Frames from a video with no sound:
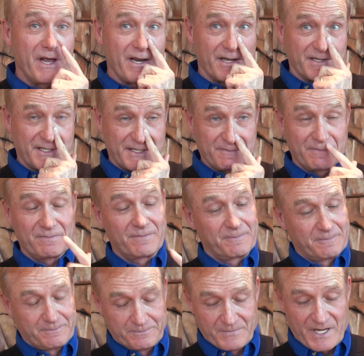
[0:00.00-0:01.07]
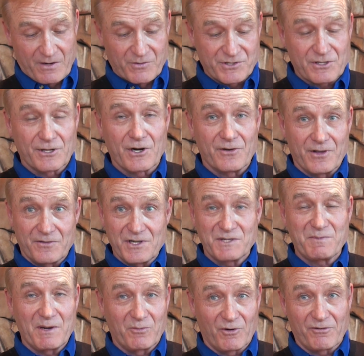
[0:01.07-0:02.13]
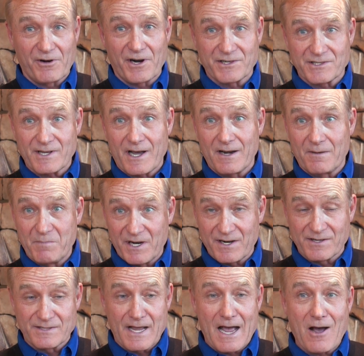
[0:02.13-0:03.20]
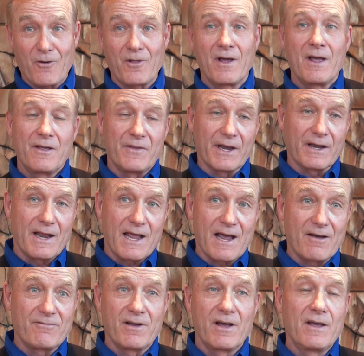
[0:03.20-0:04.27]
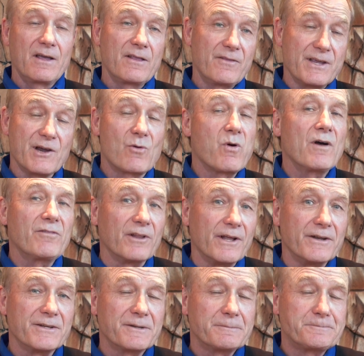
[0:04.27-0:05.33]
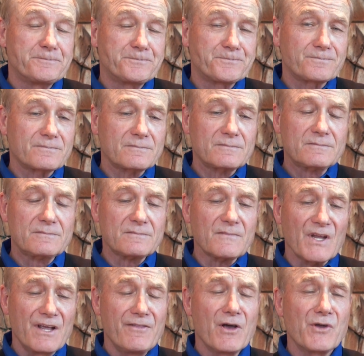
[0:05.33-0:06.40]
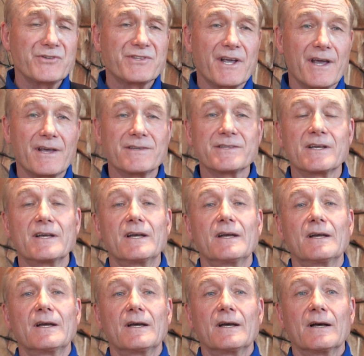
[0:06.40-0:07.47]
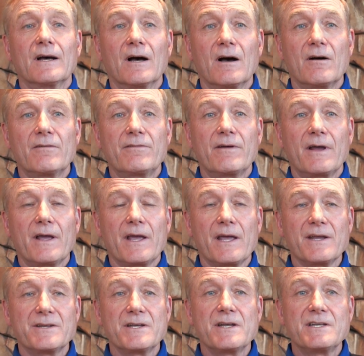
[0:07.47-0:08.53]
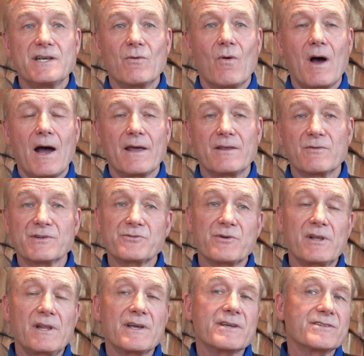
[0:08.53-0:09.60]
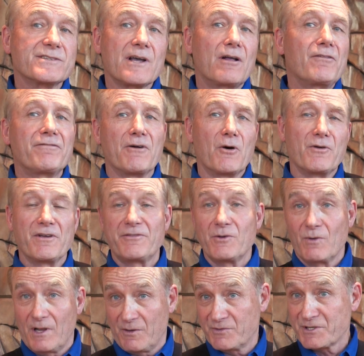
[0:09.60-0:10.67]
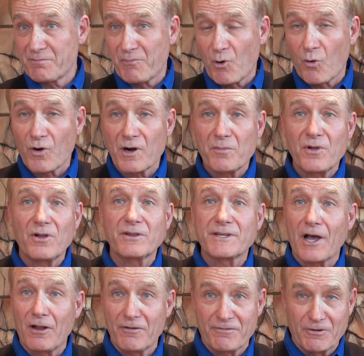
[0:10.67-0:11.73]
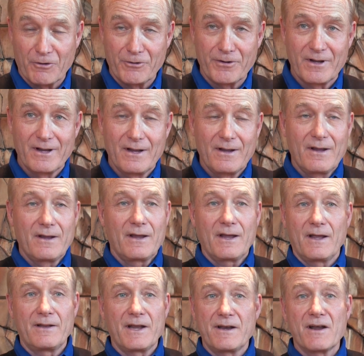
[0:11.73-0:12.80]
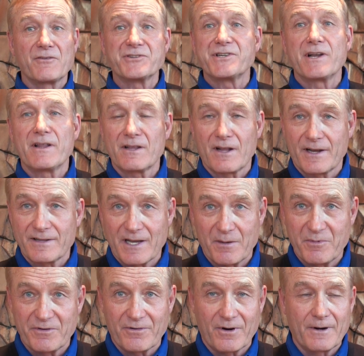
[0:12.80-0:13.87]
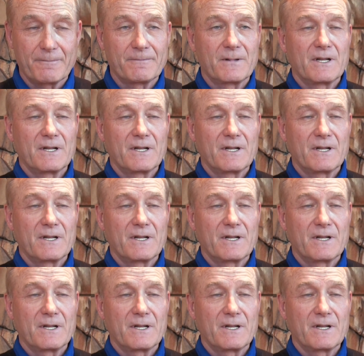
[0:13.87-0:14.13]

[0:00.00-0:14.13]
minutes, it was clear that these people were very excited because now they could have the equivalent in those days of a TTY that was really a cell phone, if you will. It was a portable telephone and they'd never seen anything like that before.